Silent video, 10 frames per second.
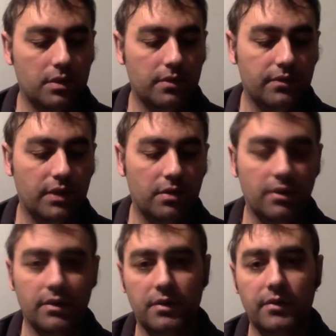Very,
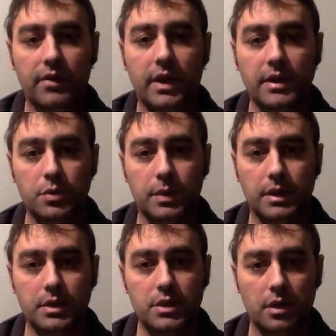very fine
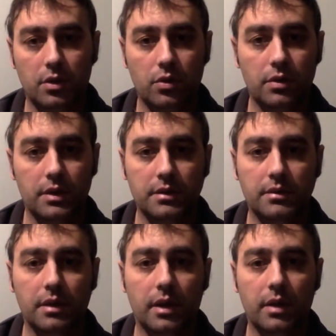twigs that are already
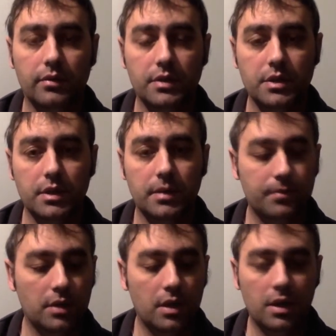dry, obviously.
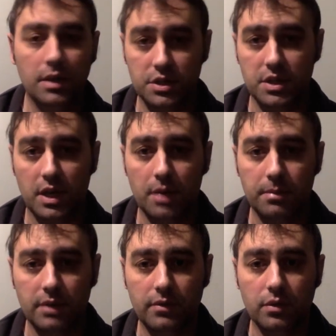This is to help
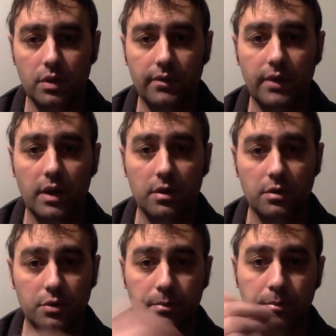give you a fire
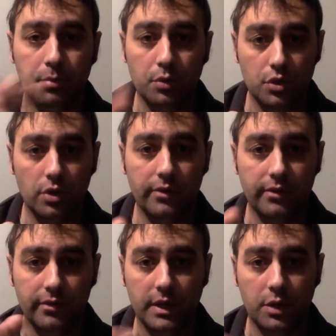to boost off
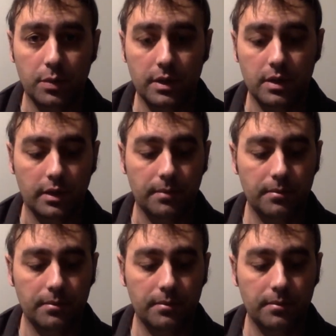very quickly.